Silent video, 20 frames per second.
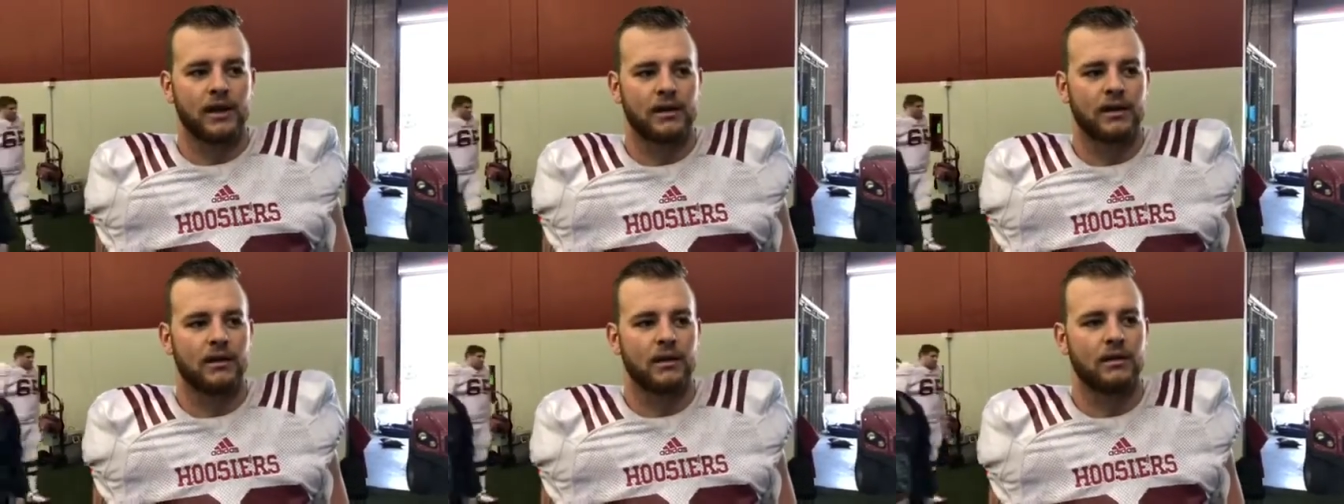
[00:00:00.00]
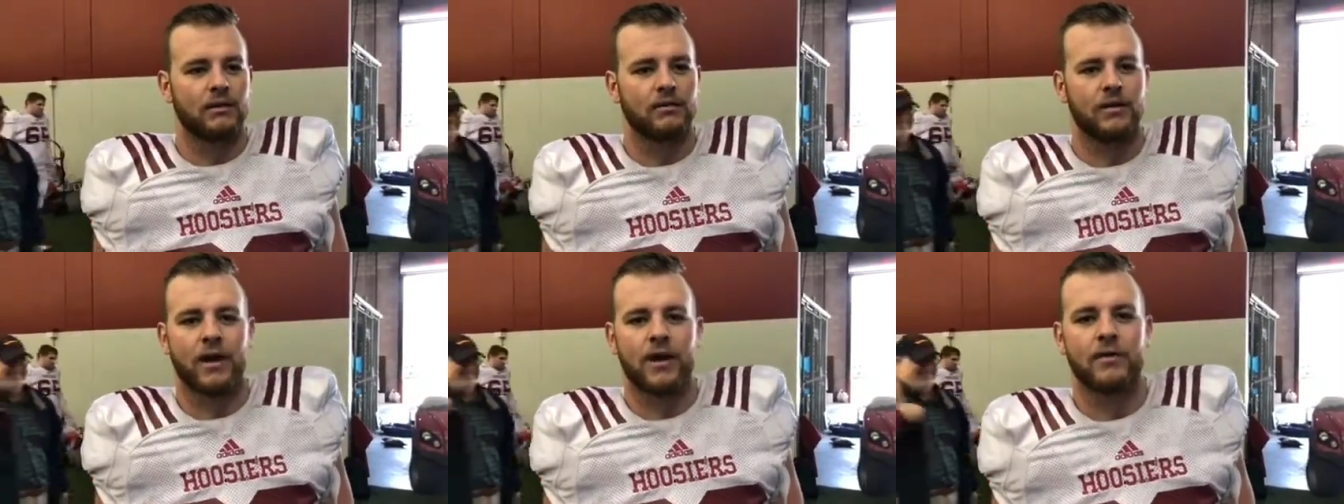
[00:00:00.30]
like, you
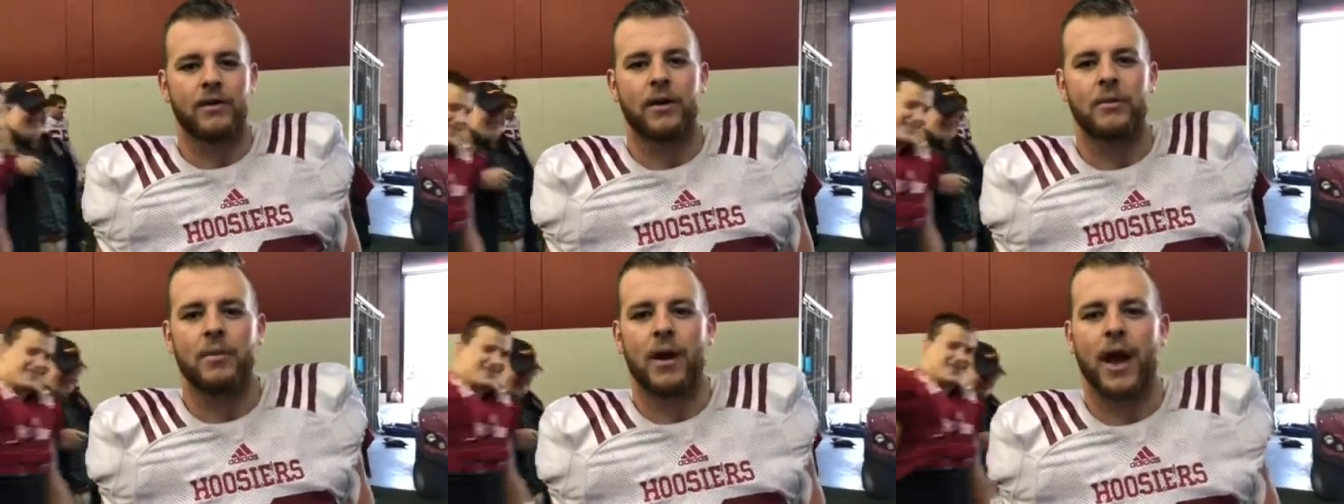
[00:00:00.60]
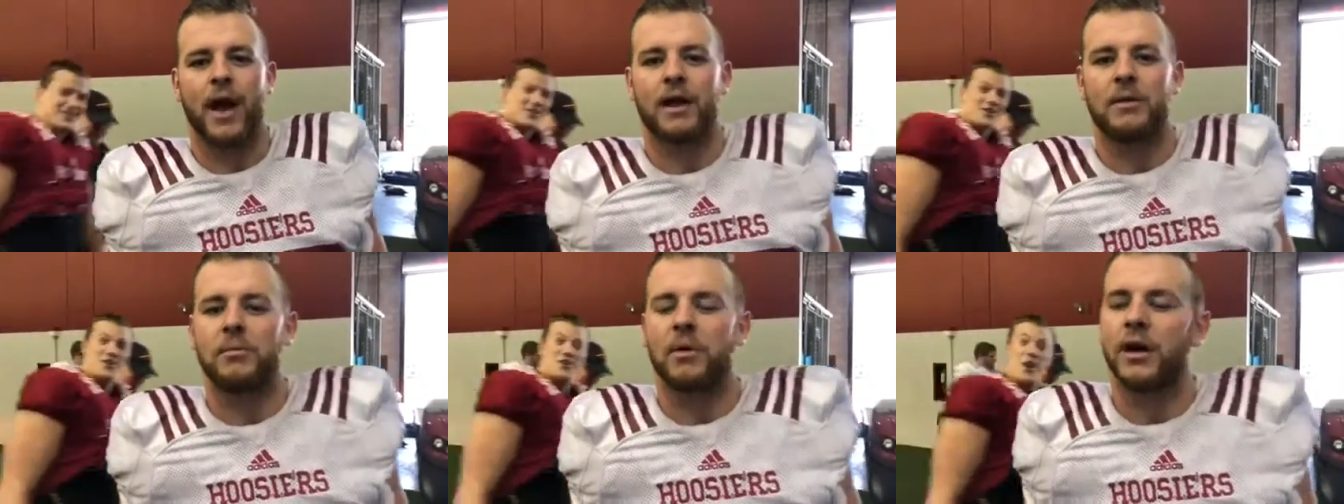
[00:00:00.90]
know, very, very
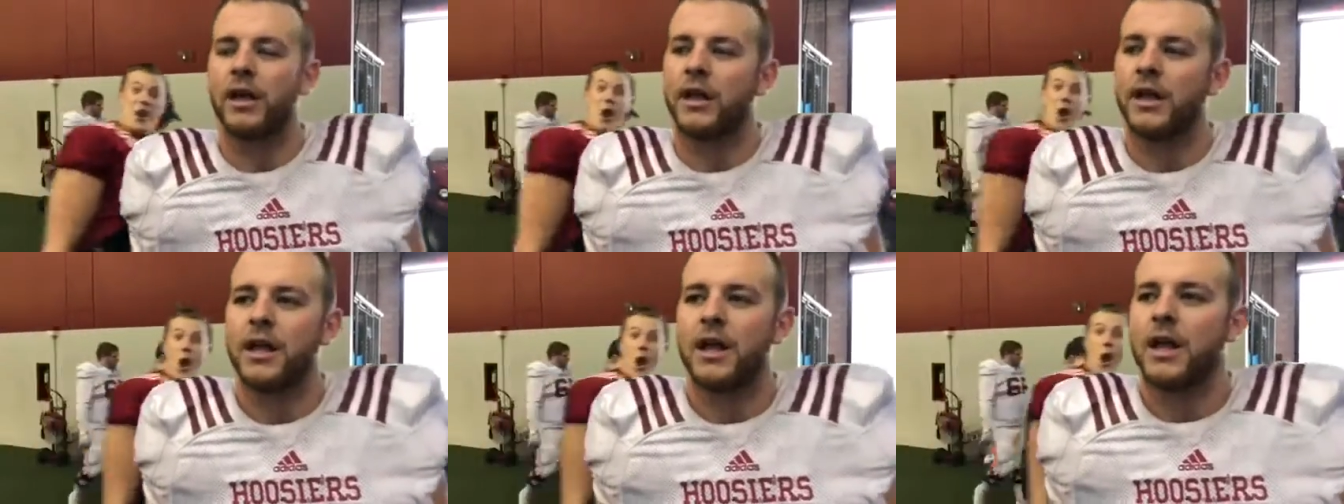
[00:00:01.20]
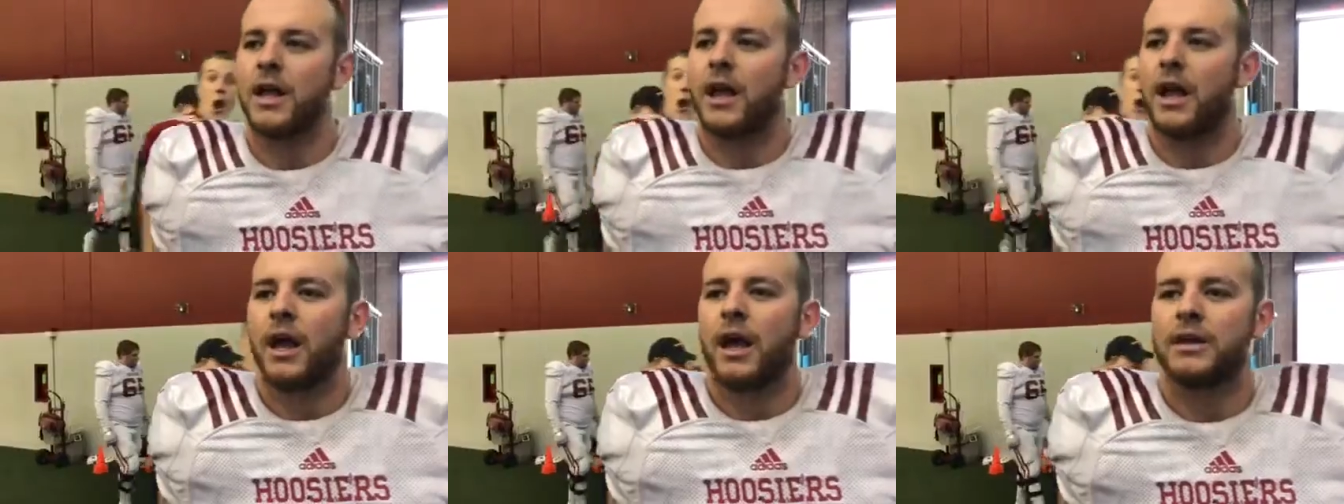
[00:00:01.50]
bad, but
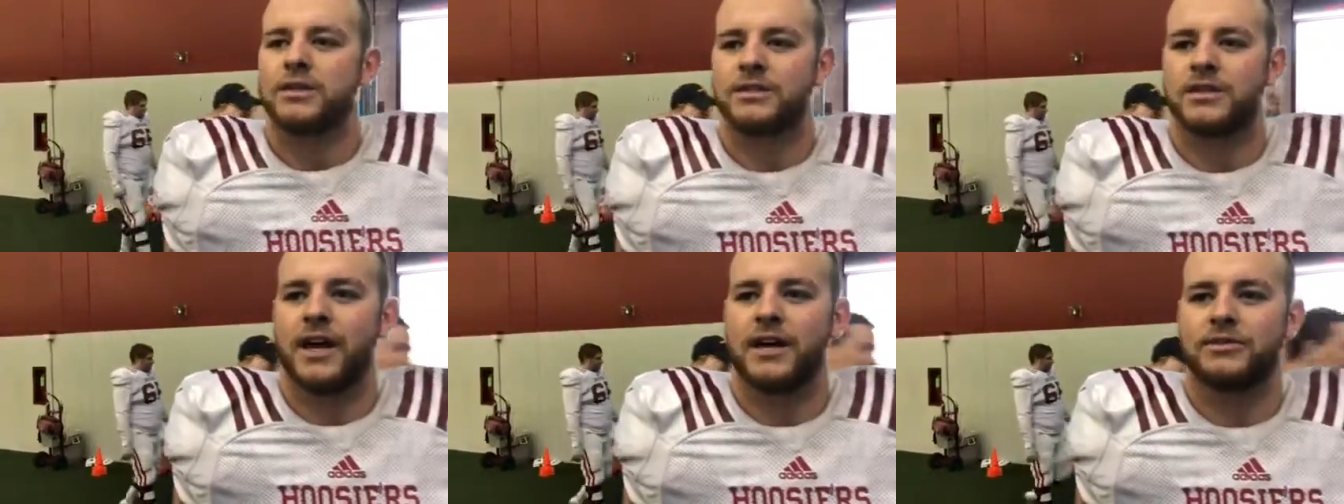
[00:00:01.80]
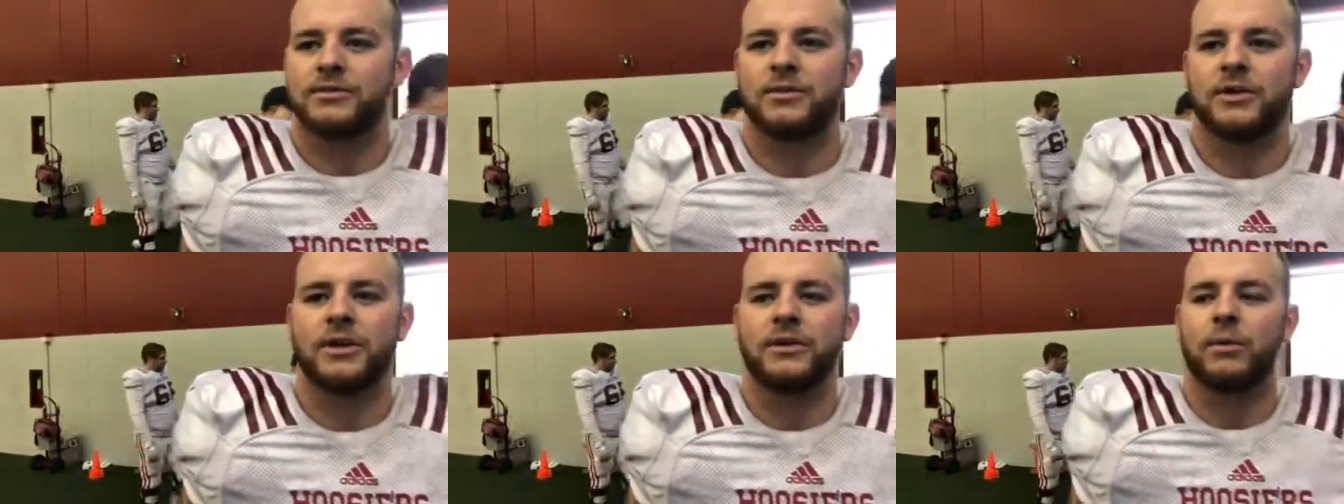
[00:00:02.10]
it just
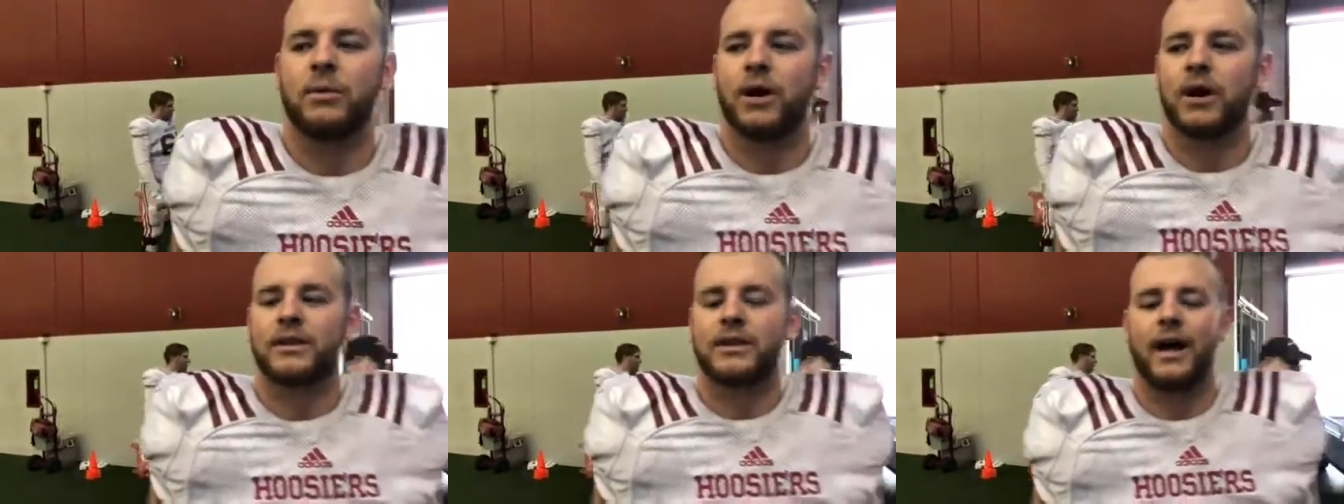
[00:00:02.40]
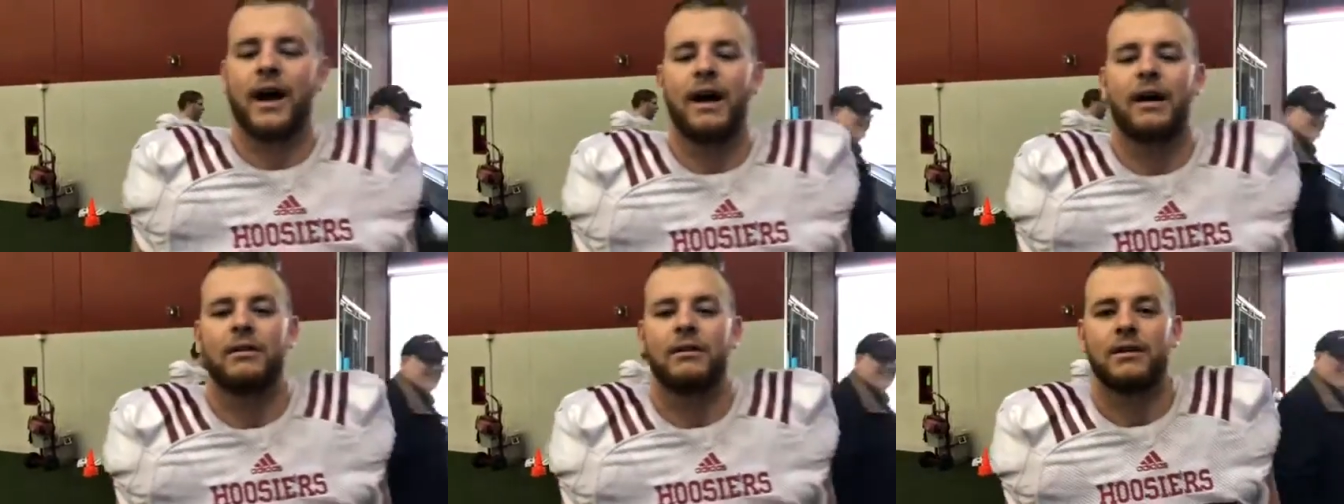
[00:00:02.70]
hasn't really worked
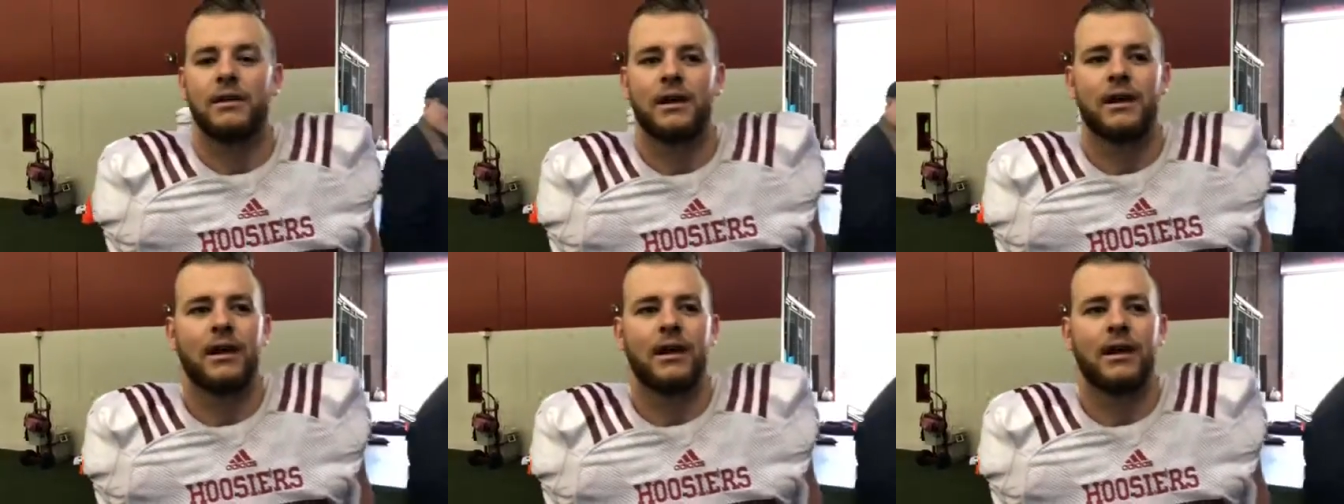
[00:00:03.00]
out.